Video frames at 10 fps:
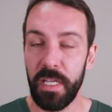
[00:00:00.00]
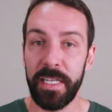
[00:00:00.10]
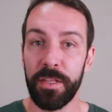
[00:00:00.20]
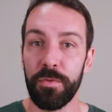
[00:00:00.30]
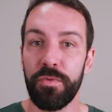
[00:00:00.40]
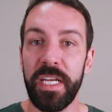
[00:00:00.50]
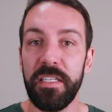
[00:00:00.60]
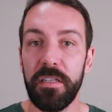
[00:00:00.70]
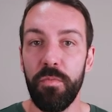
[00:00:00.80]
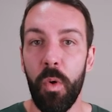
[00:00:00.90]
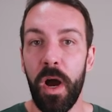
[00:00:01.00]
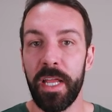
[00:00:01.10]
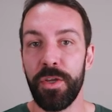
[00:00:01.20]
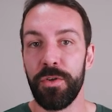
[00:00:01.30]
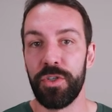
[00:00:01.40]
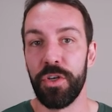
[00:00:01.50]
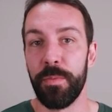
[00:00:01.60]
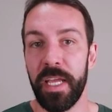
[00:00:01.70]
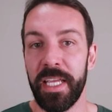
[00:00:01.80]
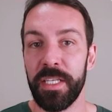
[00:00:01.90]
Now, the reason why
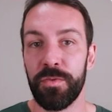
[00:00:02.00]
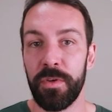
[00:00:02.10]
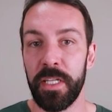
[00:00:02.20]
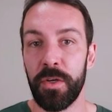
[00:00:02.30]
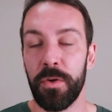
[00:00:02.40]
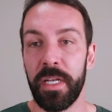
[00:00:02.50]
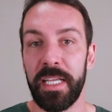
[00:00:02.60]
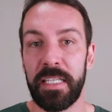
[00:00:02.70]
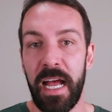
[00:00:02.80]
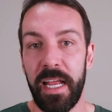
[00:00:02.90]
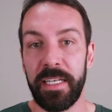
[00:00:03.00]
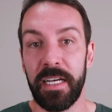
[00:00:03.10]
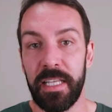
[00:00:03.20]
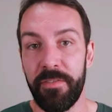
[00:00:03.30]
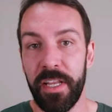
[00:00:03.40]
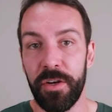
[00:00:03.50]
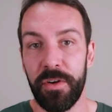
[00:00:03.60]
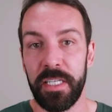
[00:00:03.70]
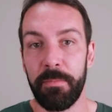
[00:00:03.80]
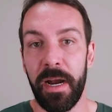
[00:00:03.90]
YouTube is really good is that it does have an
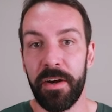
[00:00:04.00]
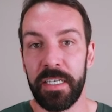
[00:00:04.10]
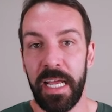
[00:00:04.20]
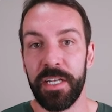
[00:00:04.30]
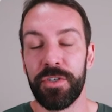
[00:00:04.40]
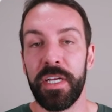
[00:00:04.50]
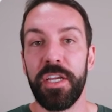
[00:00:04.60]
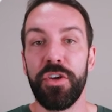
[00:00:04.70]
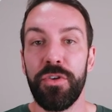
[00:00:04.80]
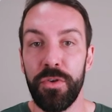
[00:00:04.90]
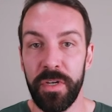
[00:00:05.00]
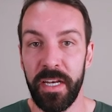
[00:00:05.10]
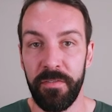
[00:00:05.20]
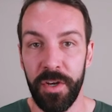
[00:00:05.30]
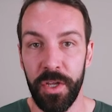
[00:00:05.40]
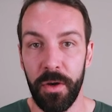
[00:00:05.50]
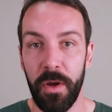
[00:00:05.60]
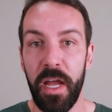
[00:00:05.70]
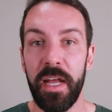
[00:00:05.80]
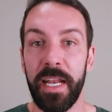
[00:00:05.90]
increased barrier to entry. You do need a video.
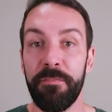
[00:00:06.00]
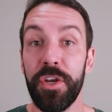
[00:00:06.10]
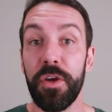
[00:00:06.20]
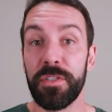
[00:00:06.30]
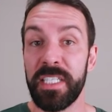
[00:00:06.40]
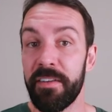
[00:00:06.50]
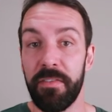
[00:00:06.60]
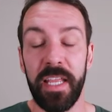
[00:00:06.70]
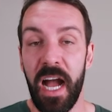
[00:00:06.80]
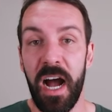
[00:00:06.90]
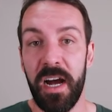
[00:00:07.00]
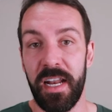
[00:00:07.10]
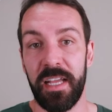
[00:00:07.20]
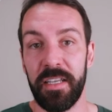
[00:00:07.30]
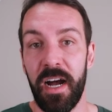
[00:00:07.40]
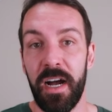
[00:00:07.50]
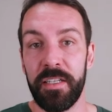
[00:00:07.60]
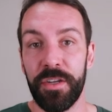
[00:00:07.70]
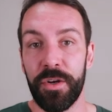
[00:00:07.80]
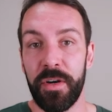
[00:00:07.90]
Now, videos definitely aren't as
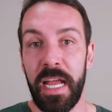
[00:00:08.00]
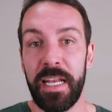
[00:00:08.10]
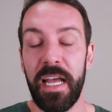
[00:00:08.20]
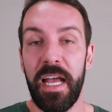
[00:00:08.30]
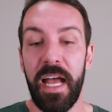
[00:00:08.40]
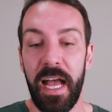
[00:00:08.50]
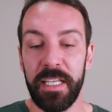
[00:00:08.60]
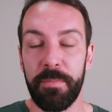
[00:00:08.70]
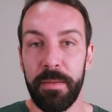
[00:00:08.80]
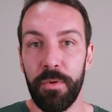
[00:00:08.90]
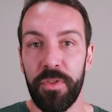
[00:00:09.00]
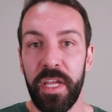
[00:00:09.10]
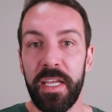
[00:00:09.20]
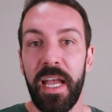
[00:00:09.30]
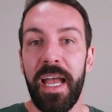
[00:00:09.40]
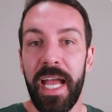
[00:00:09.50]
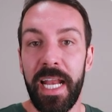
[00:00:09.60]
hard to create as people think.